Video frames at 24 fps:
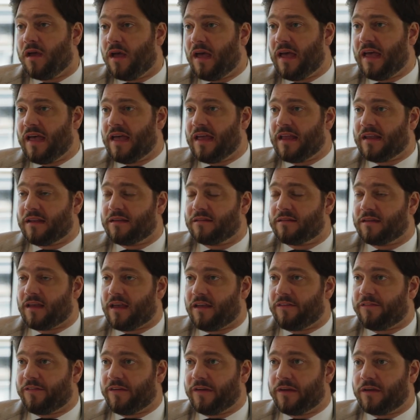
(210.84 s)
And
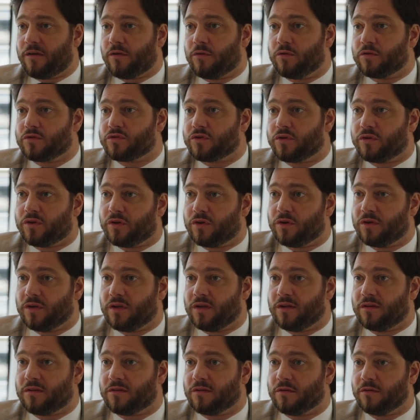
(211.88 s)
I think also you
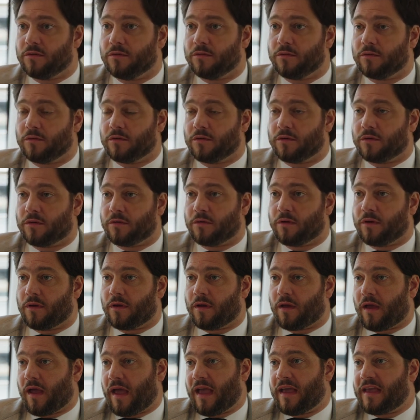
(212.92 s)
need to,
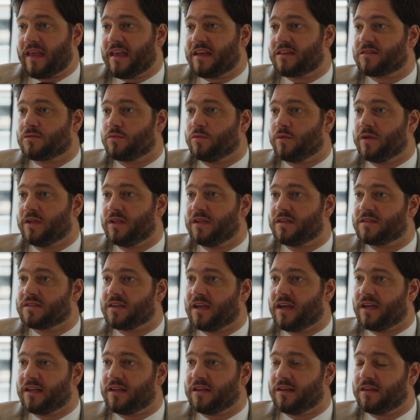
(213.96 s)
I guess we
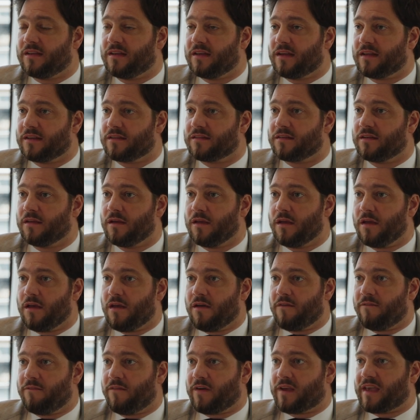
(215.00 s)
decided that
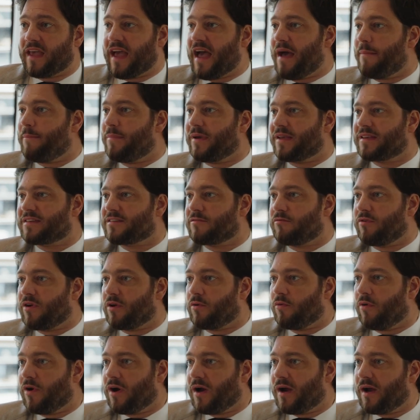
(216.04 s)
the CapEx
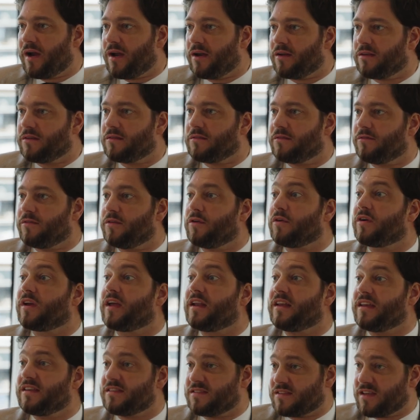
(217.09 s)
required, the
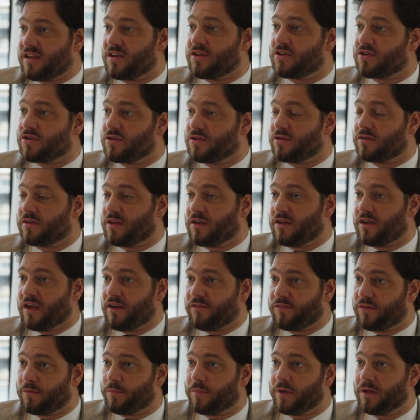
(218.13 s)
organization that you
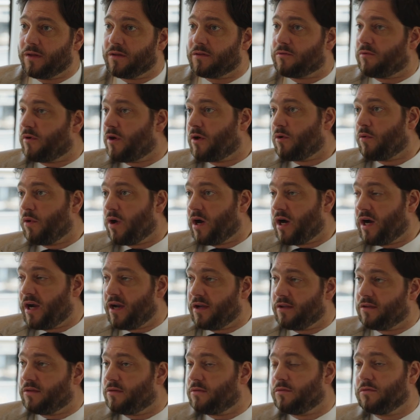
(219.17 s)
have to build
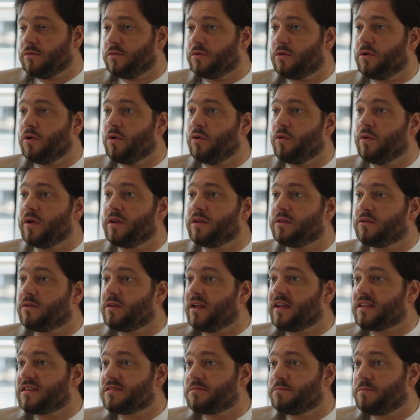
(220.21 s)
required to go into
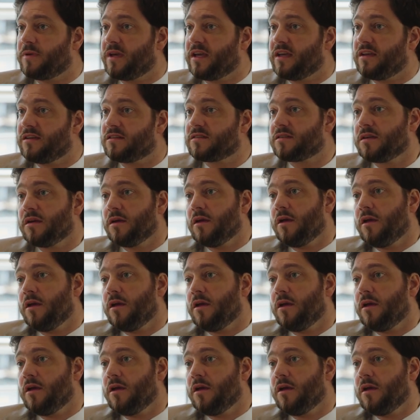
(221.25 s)
that space,